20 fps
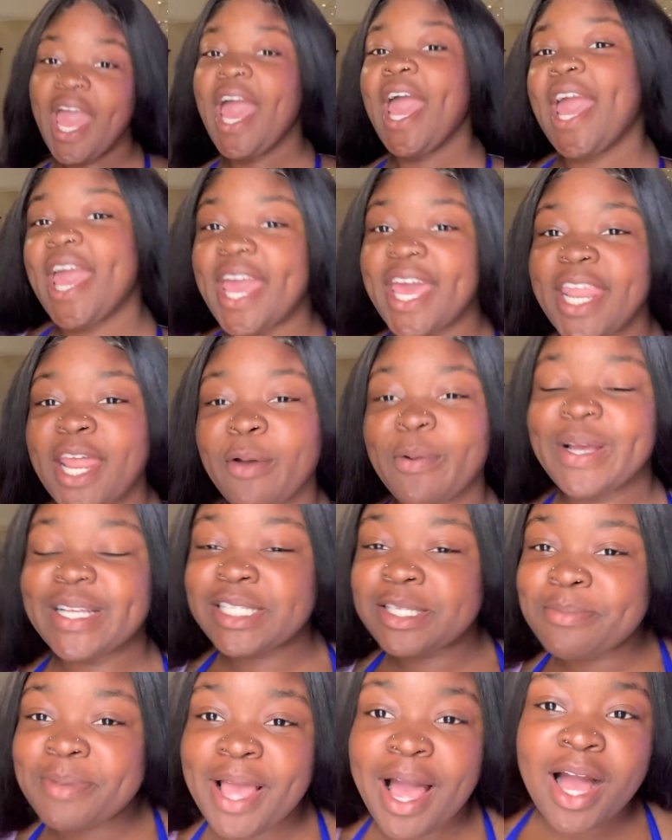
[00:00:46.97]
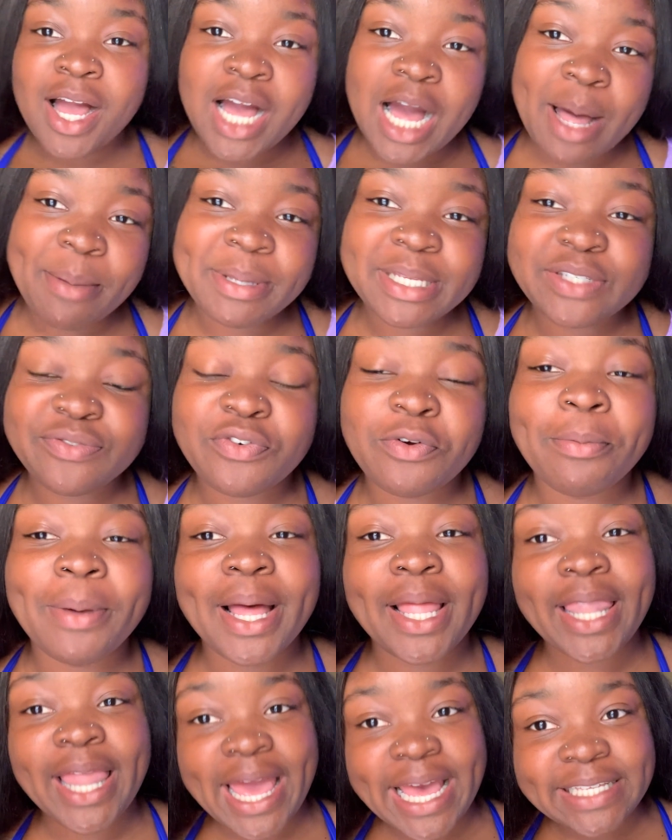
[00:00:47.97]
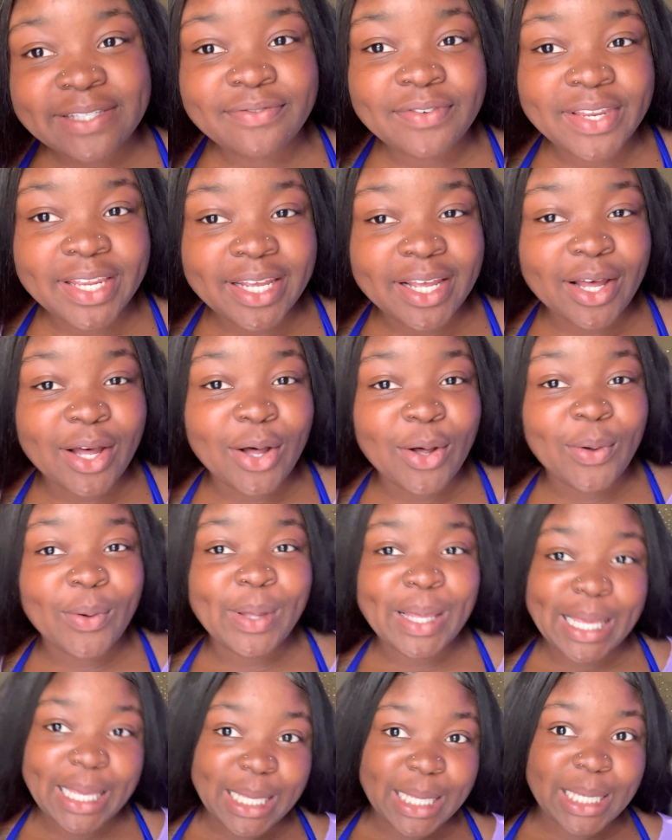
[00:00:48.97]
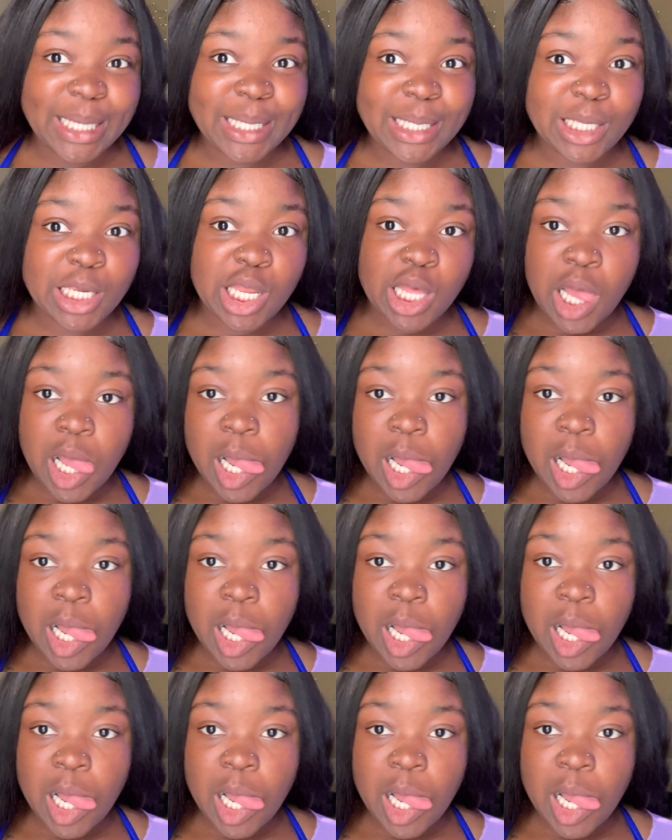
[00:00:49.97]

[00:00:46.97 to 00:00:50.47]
And I read some of y'all comments from our last video, and